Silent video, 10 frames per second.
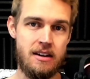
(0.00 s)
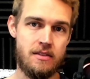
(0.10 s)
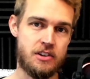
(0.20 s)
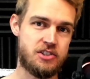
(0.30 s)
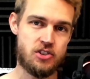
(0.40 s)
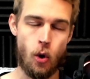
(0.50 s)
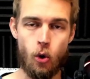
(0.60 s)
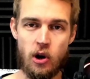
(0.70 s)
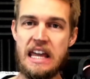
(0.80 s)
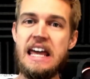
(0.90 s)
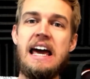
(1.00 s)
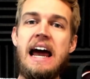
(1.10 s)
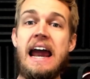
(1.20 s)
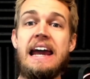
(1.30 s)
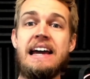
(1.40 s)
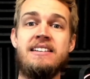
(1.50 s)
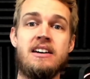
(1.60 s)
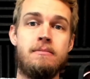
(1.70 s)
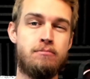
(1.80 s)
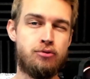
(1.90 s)
the story, and
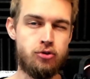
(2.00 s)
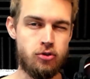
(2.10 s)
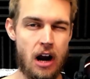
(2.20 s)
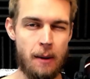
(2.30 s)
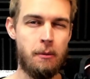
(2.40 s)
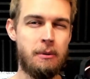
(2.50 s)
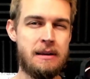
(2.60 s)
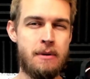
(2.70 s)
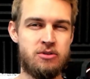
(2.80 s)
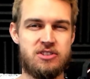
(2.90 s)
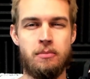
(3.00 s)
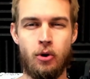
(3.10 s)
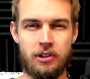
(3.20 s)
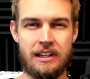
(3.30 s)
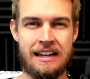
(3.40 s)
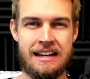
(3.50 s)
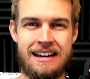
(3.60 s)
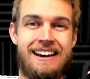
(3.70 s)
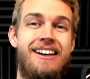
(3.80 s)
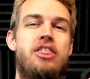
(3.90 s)
probably most importantly,
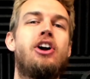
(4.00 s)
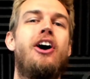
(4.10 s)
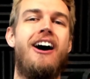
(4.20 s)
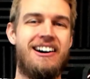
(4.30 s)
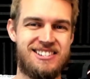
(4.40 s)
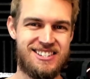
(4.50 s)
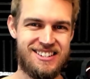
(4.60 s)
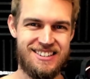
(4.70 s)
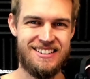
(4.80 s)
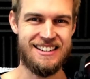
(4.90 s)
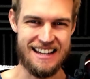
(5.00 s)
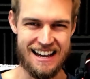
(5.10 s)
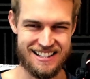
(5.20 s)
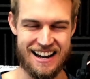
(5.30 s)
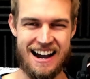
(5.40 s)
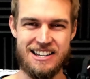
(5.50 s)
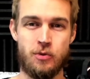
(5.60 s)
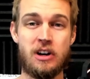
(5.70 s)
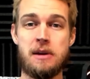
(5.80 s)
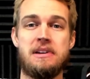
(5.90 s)
the cost. Yes, guys, we're
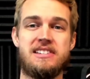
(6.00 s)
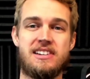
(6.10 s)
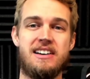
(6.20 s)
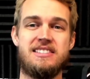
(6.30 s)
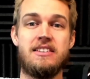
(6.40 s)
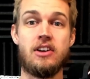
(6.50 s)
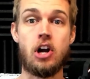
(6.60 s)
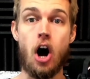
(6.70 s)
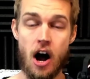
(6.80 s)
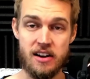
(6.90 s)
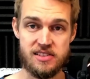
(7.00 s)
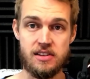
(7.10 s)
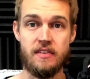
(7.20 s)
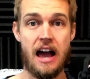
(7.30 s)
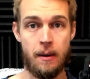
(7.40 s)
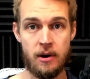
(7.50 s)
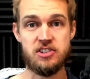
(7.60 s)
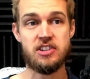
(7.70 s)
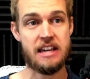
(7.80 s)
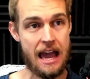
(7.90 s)
going to be discussing the cost of how much
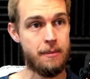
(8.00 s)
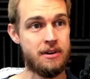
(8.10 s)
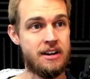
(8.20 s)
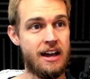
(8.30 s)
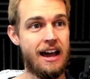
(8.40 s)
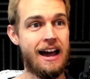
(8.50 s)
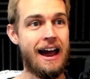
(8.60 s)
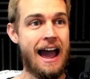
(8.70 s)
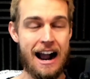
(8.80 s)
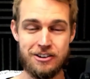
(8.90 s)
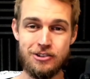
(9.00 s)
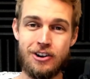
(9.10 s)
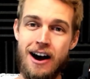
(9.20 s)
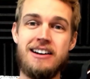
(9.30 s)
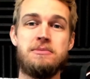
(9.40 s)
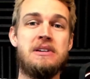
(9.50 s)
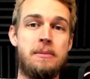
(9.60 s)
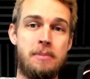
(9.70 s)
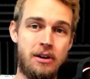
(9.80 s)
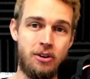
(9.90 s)
the cabin actually cost me to
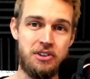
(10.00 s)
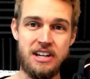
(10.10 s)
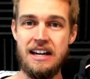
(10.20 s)
build,